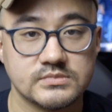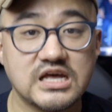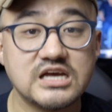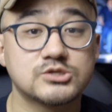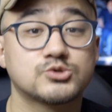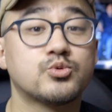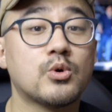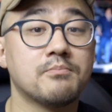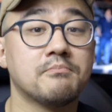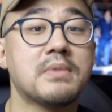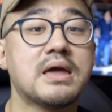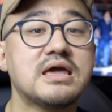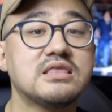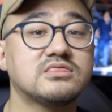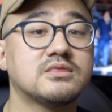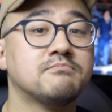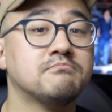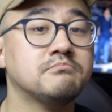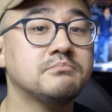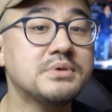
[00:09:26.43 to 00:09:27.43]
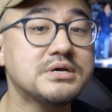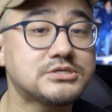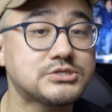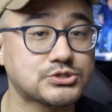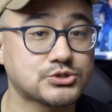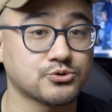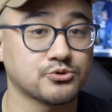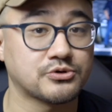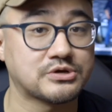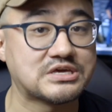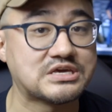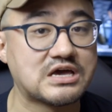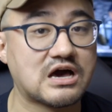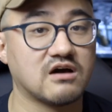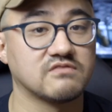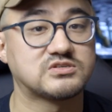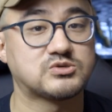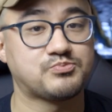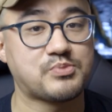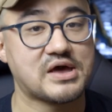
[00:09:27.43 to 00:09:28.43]
It's what made the mystery
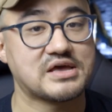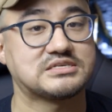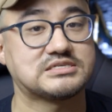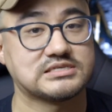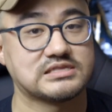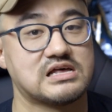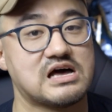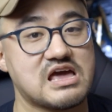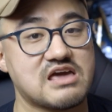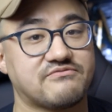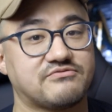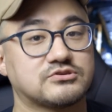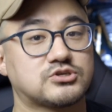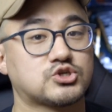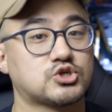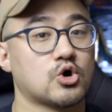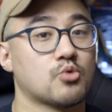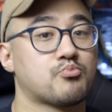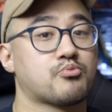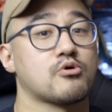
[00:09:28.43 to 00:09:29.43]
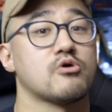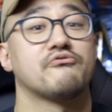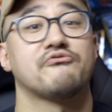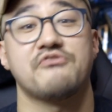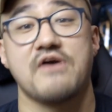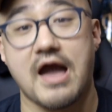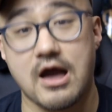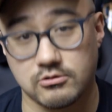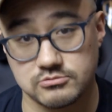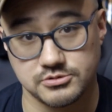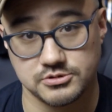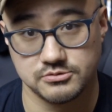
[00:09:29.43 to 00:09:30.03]
of Spike's life so profound.